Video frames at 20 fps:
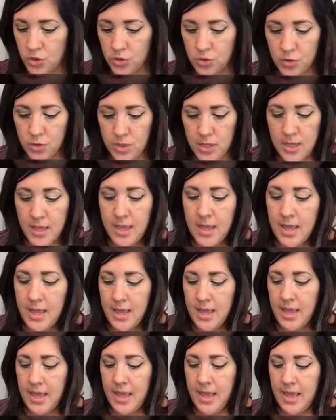2,
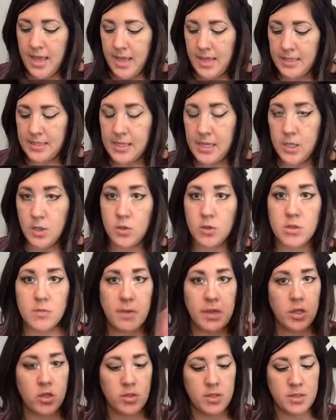and I used
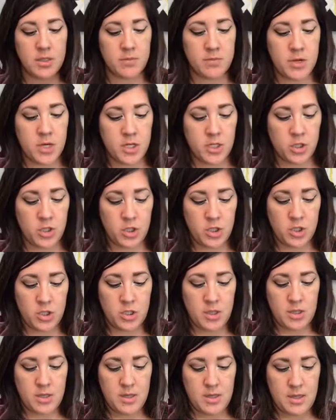my crease brush,
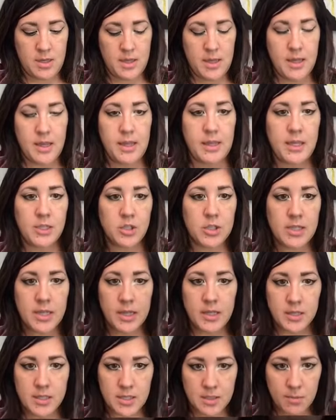and I just
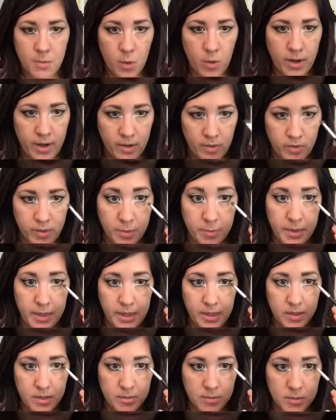kind of smoke out the
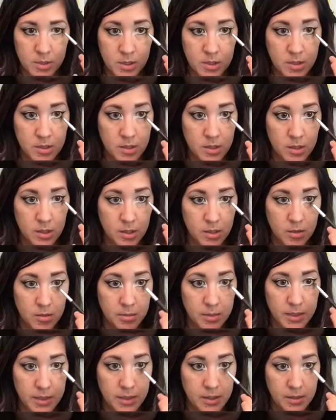bottom just a little
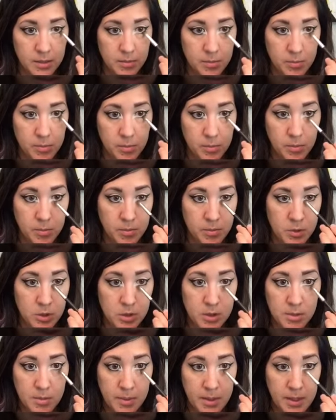bit,
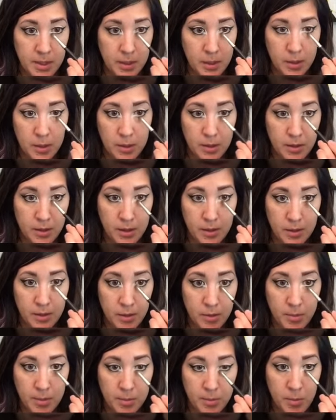just to make it look a
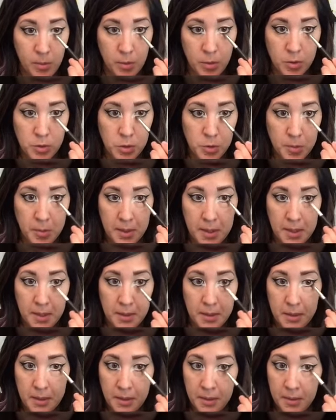little bit more
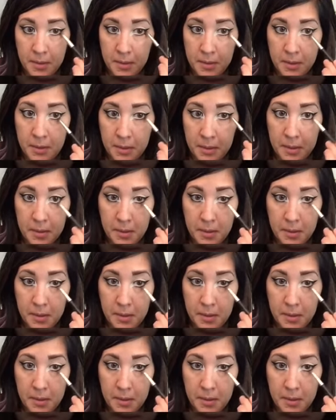dramatic.